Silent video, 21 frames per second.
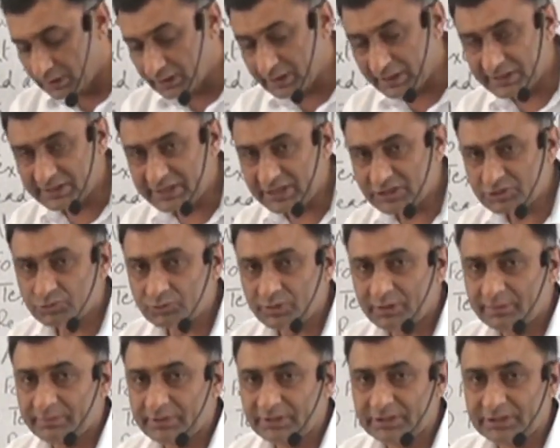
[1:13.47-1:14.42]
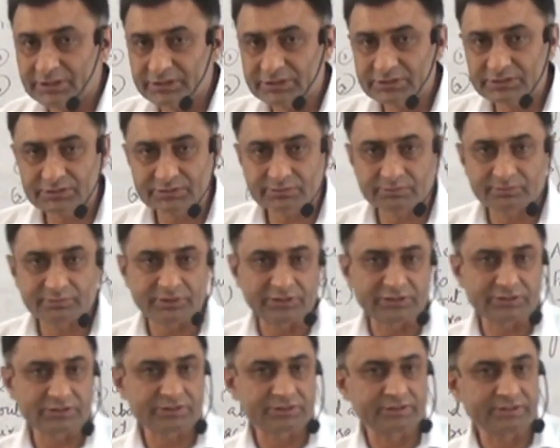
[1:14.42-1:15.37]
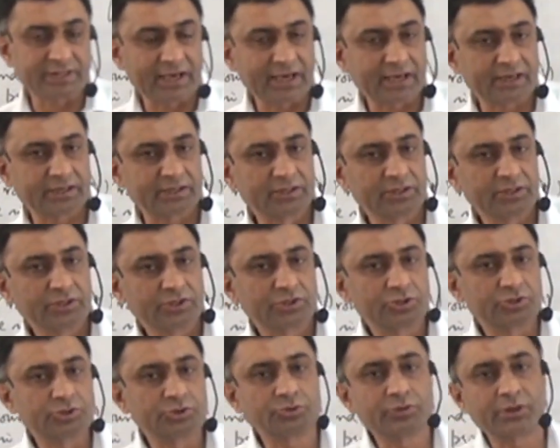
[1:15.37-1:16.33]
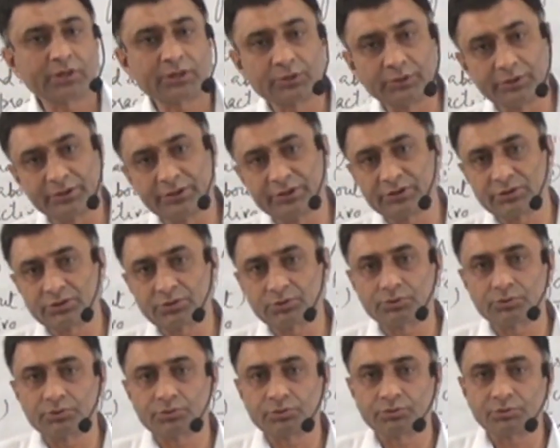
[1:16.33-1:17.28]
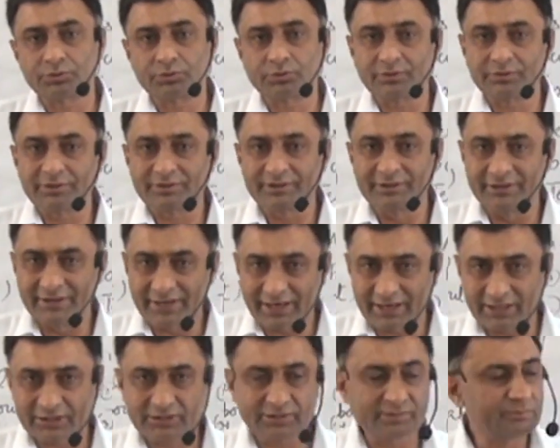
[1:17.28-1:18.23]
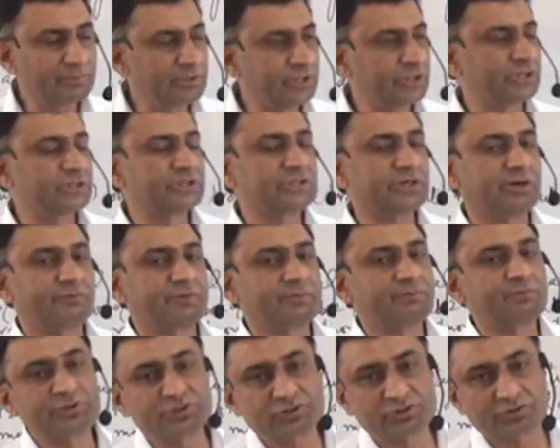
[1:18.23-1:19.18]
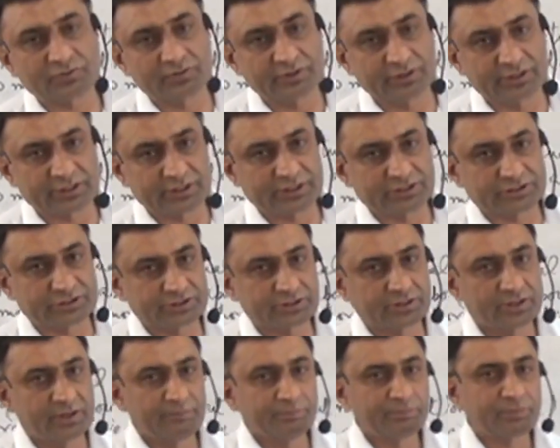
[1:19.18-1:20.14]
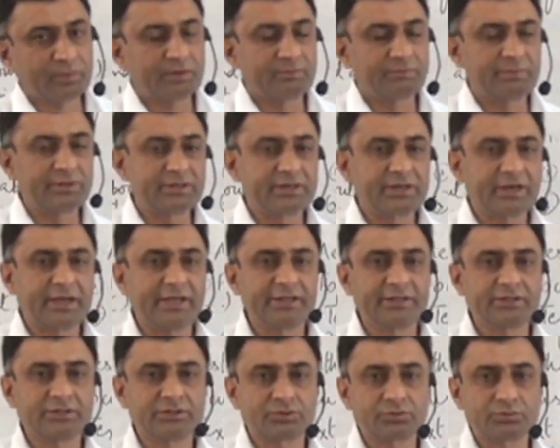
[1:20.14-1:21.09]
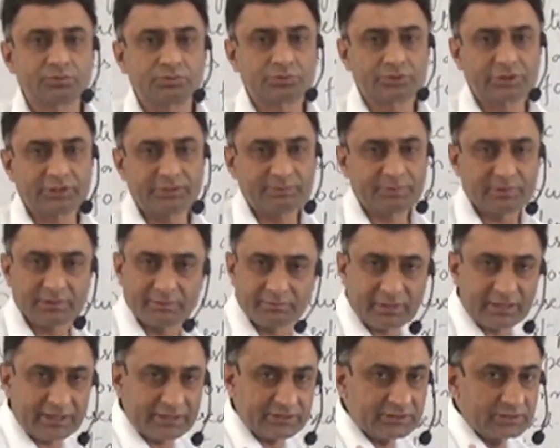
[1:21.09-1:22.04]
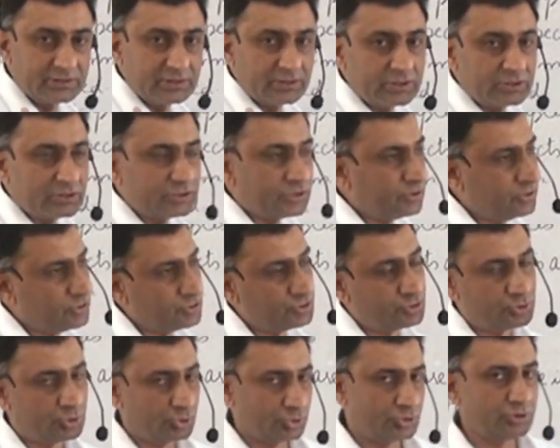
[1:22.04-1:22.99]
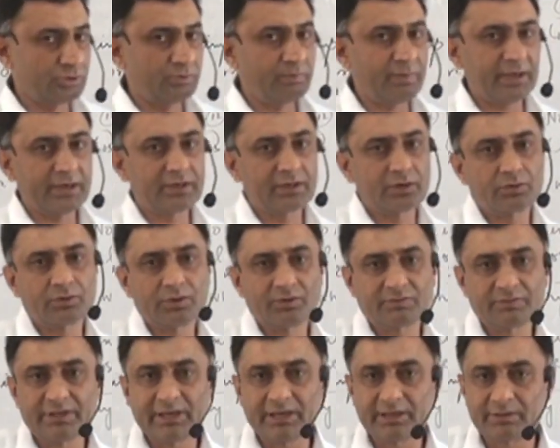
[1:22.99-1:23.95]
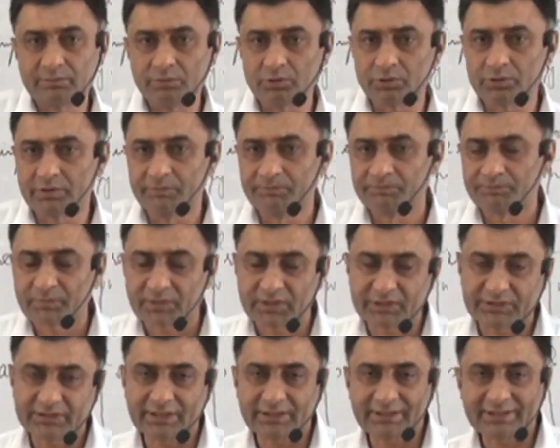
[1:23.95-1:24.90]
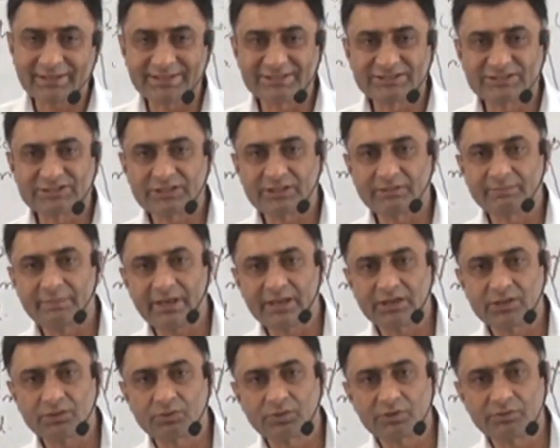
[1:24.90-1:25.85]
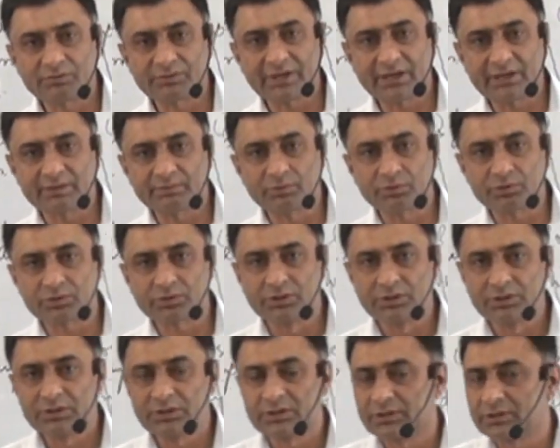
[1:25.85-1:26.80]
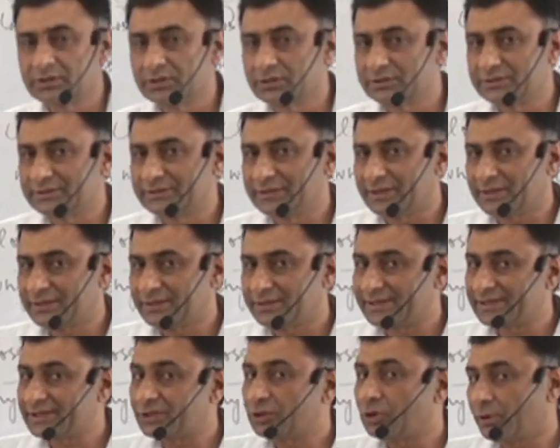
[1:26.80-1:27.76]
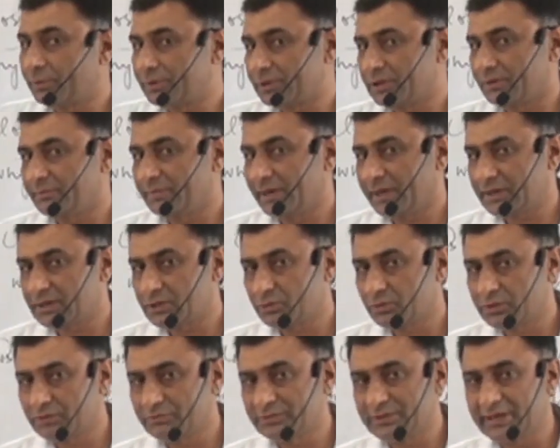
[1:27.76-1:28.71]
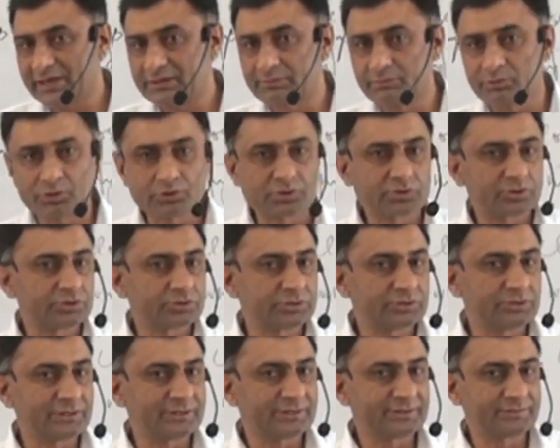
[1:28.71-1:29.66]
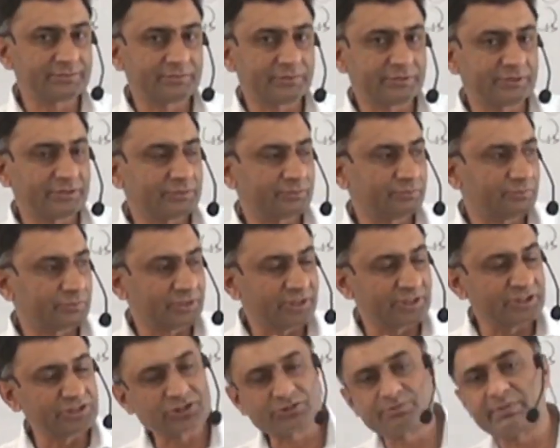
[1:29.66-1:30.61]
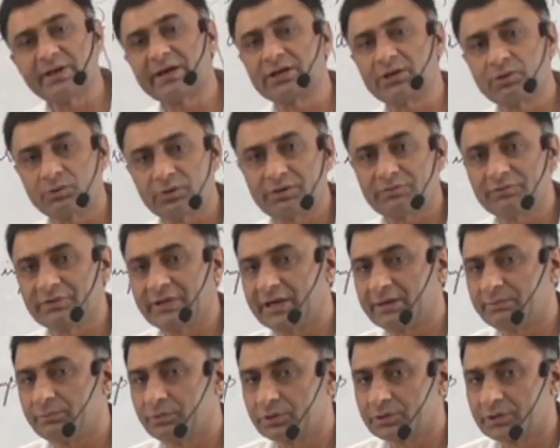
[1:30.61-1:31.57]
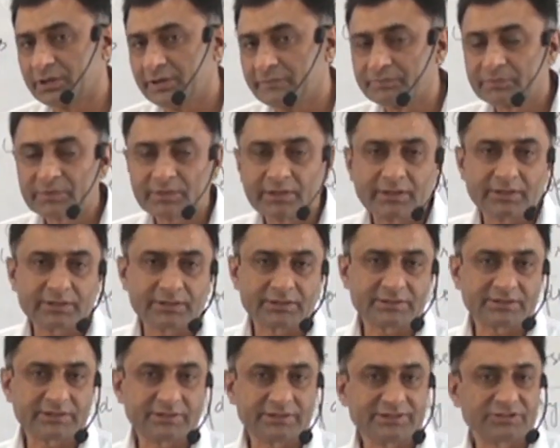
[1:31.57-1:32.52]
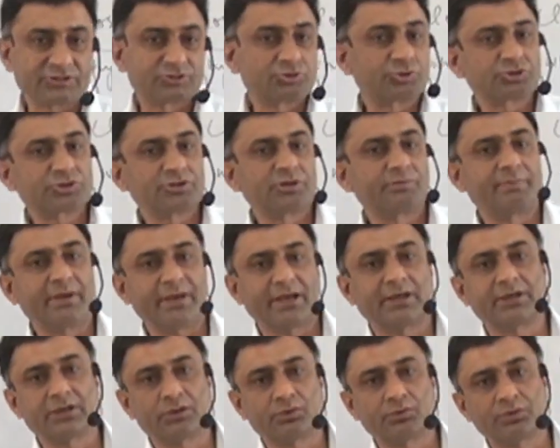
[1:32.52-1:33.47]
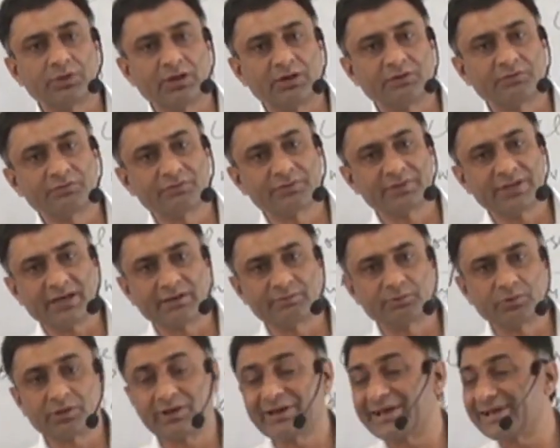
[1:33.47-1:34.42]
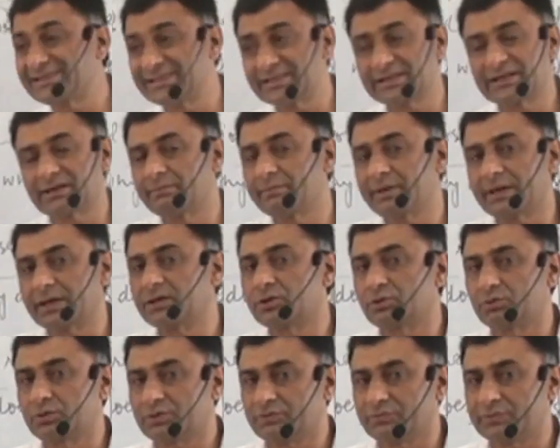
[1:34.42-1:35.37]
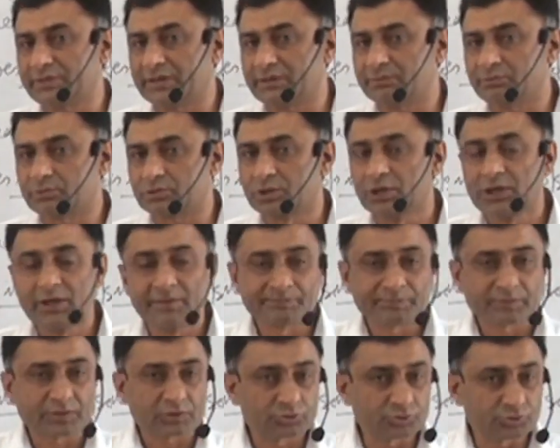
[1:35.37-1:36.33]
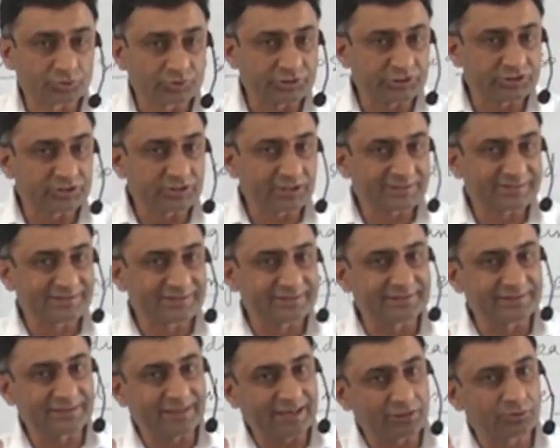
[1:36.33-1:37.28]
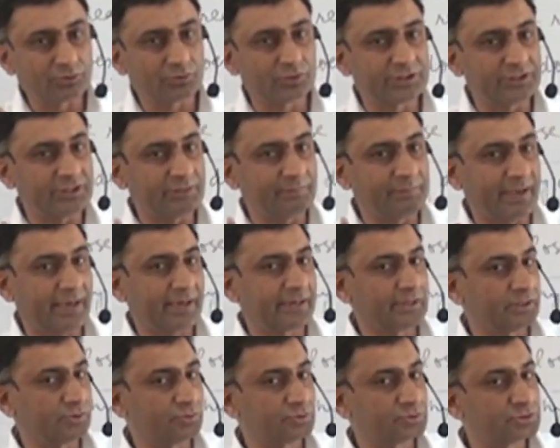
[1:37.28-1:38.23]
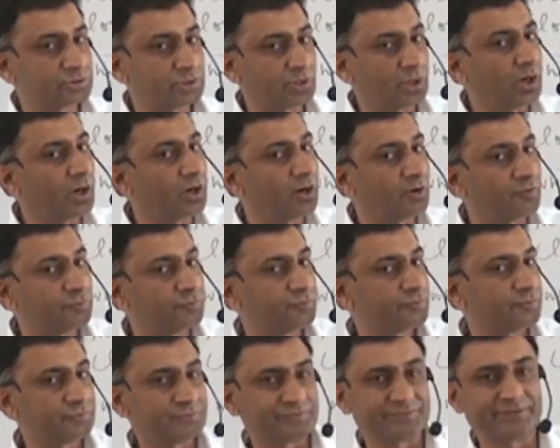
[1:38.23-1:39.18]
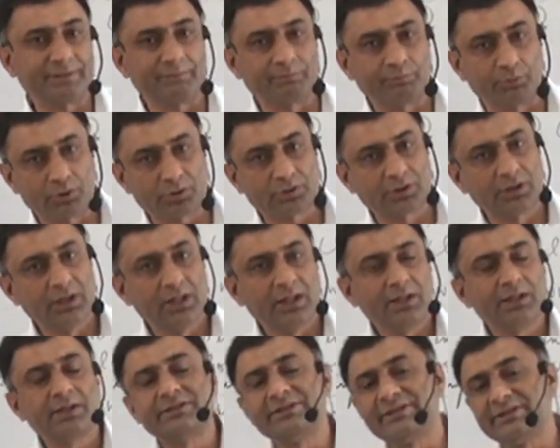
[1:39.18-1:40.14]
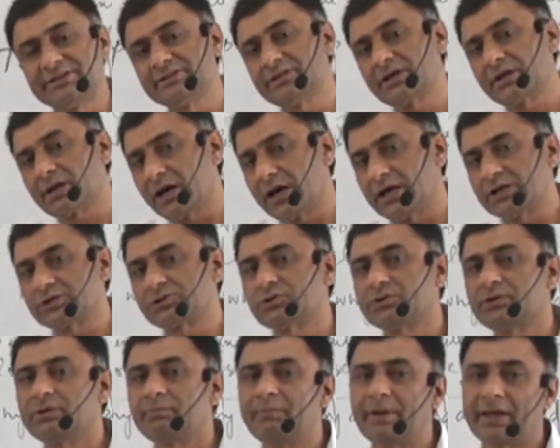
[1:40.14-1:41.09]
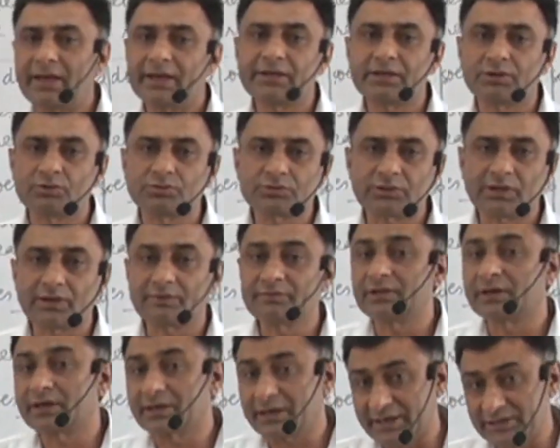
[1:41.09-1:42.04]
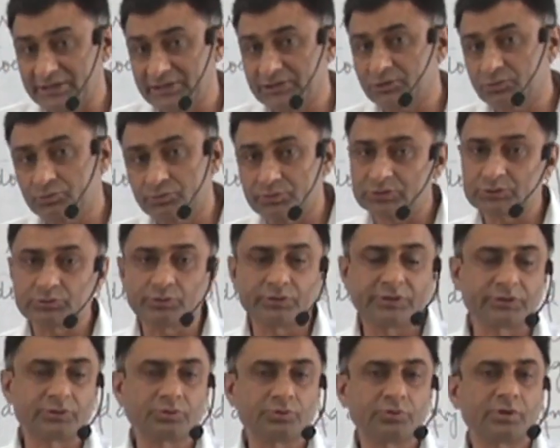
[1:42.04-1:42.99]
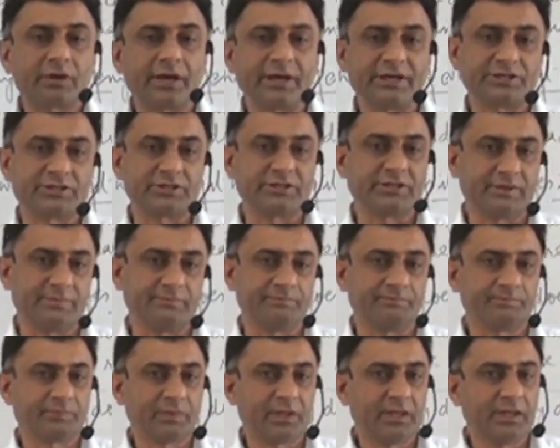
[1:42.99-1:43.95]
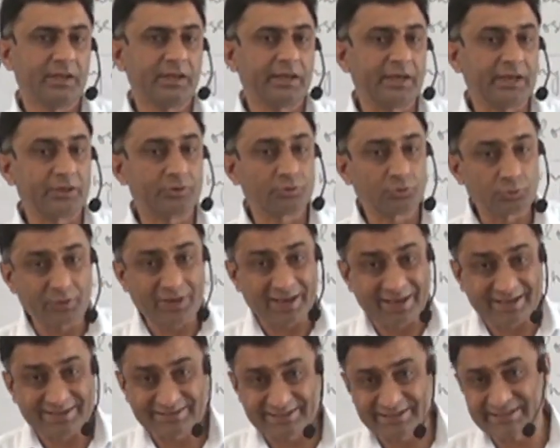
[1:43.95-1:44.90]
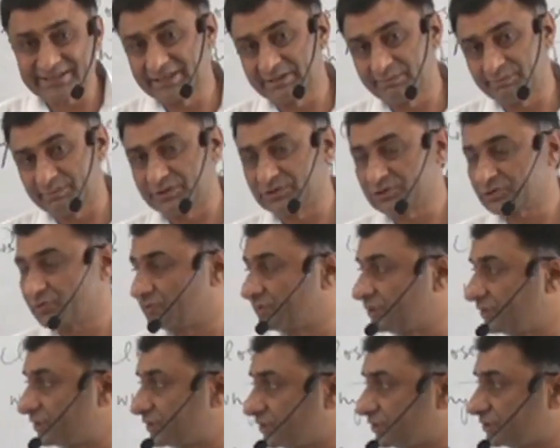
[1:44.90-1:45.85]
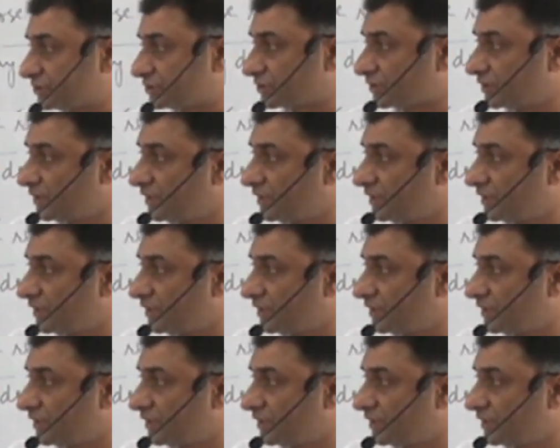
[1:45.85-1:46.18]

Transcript: Contextual meanings means that you are going to draw the meanings of a piece of literature by trying to keep in mind the social background of that book, the cultural background of that book, the economical background of that book, the religious background of that book, and the social background of that book or ethical background of that book. So these are not only the backgrounds of the book, these are also the backgrounds of the writer who is going to write them and who has written a piece of literature.